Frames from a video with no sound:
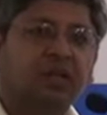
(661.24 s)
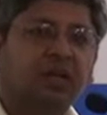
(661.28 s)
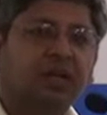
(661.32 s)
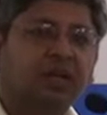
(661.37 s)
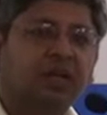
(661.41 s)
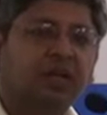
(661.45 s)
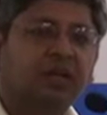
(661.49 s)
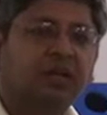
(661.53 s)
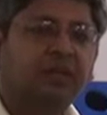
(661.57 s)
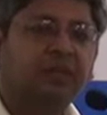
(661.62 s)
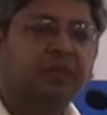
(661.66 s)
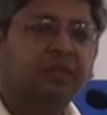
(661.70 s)

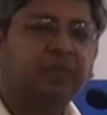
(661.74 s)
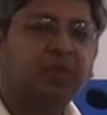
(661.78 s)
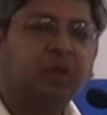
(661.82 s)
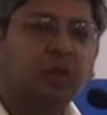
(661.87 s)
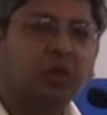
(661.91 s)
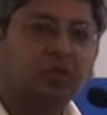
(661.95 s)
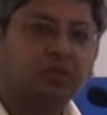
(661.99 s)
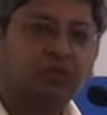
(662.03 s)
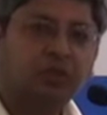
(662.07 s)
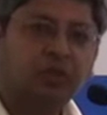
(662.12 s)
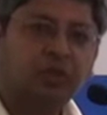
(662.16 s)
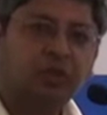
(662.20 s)

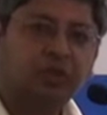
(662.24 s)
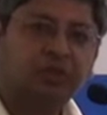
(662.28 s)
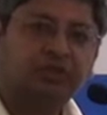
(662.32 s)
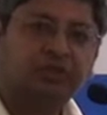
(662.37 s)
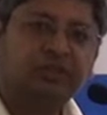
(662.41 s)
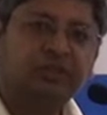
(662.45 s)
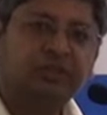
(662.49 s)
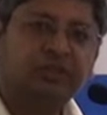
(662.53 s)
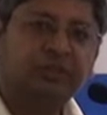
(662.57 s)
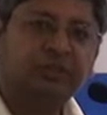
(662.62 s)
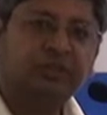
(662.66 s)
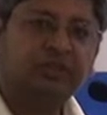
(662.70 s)
of the
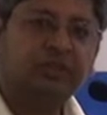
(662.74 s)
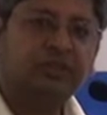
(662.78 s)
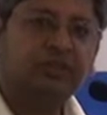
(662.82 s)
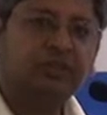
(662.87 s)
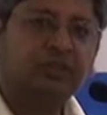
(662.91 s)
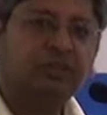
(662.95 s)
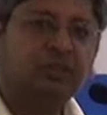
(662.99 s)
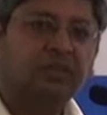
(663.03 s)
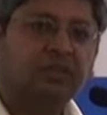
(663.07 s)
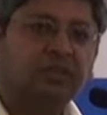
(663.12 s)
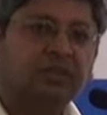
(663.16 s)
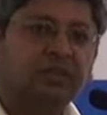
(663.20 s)
conception
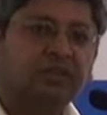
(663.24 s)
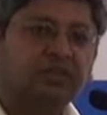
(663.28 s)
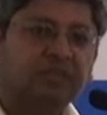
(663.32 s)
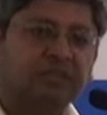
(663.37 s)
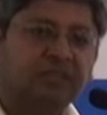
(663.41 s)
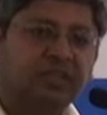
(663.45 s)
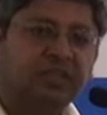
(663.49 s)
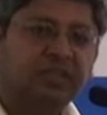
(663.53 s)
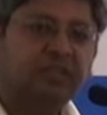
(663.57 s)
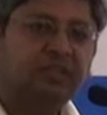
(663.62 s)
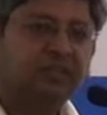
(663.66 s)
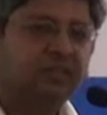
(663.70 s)

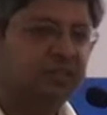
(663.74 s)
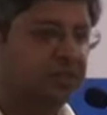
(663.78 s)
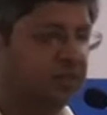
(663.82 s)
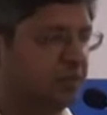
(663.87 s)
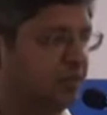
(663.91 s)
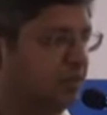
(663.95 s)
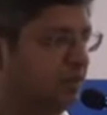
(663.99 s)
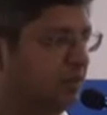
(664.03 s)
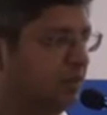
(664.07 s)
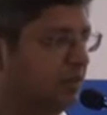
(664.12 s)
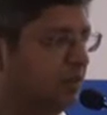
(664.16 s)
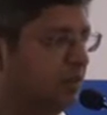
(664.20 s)
sent
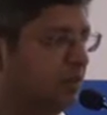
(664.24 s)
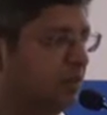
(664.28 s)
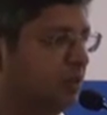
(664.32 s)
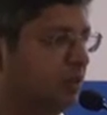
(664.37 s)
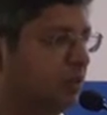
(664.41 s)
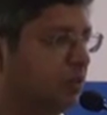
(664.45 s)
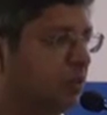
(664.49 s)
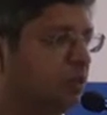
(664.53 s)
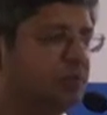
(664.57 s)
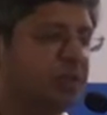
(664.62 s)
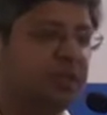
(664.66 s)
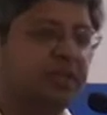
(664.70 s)

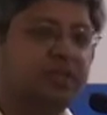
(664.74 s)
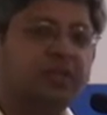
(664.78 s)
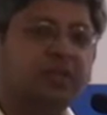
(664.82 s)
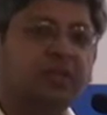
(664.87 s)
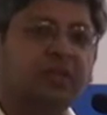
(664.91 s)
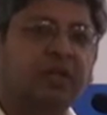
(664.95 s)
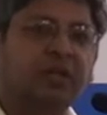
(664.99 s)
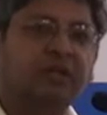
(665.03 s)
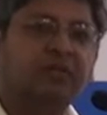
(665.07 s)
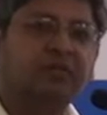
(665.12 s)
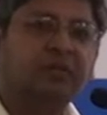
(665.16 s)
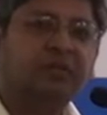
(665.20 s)
to Mentor
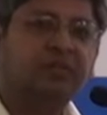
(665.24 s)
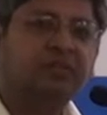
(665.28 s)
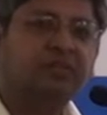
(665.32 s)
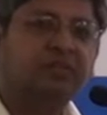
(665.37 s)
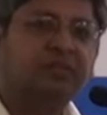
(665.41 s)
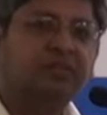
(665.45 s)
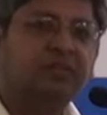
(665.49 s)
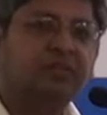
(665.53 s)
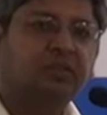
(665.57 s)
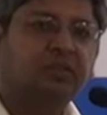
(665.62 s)
Graphics,